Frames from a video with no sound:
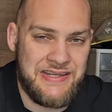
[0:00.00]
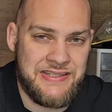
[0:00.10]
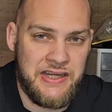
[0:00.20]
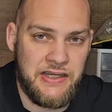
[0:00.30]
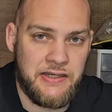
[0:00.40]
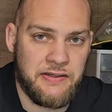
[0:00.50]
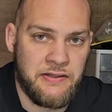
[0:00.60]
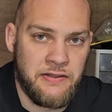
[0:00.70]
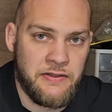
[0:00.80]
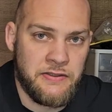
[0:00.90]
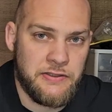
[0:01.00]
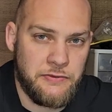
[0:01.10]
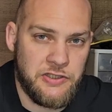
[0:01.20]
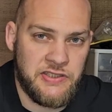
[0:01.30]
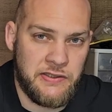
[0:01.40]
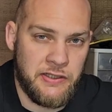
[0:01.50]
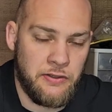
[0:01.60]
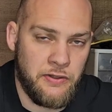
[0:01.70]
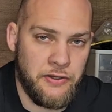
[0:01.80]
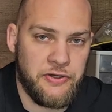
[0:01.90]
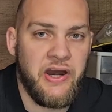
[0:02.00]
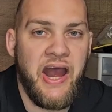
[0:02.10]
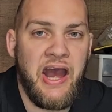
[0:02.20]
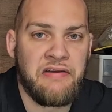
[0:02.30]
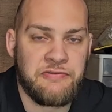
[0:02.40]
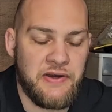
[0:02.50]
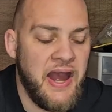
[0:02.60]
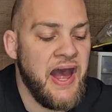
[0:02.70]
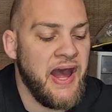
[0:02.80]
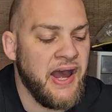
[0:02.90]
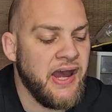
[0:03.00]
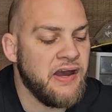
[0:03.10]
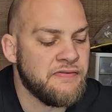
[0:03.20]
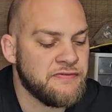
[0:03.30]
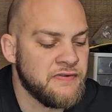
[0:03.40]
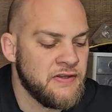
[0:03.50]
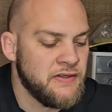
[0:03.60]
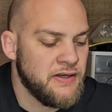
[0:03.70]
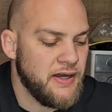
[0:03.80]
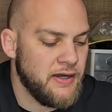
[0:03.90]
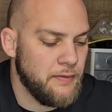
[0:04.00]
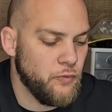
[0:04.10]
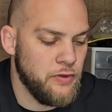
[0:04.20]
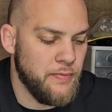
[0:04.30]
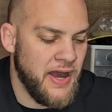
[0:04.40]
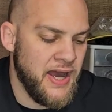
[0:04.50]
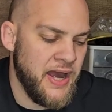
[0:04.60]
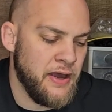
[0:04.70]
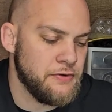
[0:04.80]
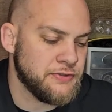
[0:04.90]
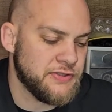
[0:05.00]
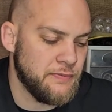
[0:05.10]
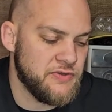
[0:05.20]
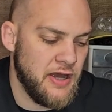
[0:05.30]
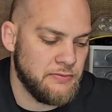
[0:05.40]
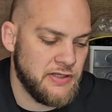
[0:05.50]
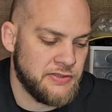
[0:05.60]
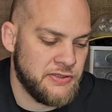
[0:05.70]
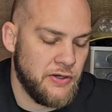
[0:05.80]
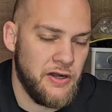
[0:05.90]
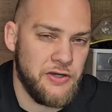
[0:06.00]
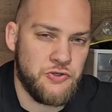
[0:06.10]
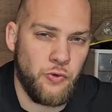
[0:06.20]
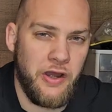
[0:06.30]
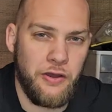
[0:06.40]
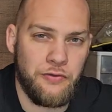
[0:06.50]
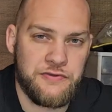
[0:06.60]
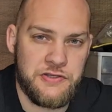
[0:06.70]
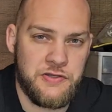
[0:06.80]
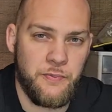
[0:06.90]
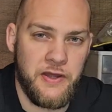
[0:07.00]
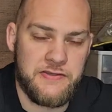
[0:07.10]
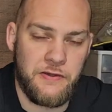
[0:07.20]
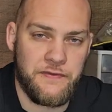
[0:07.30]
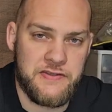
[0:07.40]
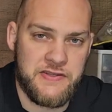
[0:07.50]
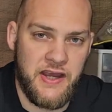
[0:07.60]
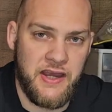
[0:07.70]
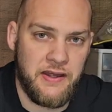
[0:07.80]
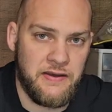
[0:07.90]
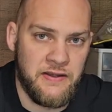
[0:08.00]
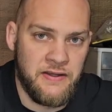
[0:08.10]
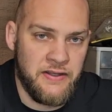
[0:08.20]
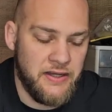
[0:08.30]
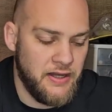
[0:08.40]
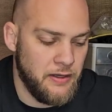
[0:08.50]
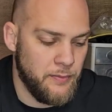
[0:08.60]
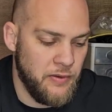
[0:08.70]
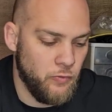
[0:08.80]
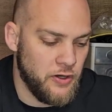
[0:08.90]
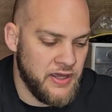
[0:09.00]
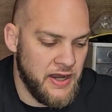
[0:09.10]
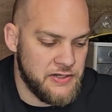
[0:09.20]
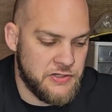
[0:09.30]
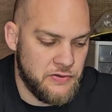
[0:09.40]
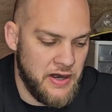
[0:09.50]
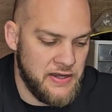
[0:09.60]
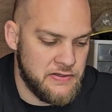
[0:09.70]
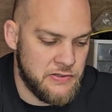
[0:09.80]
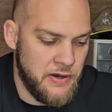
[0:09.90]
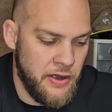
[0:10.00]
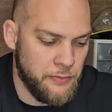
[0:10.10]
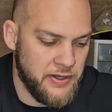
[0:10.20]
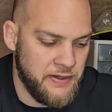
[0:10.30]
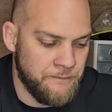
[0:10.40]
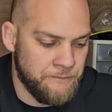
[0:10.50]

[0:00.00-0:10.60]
to 10, so just a little under half or at half. With my house, sometimes I'll start at 12, just depends on the stand and what kind of terrain's around me.